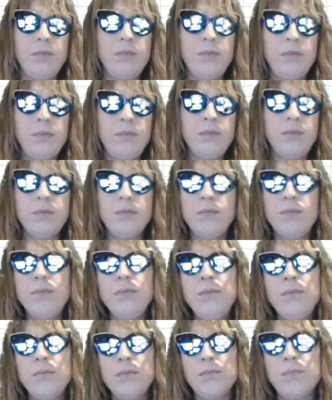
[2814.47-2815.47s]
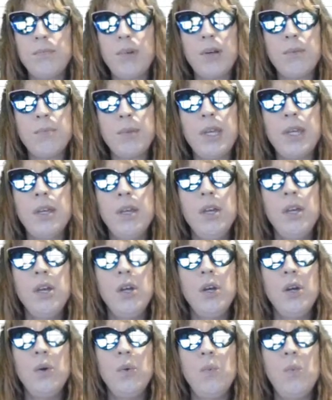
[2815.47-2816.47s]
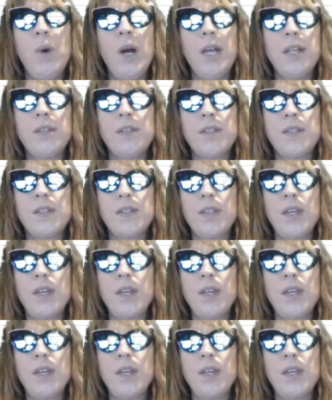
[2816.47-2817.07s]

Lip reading: pardon me, what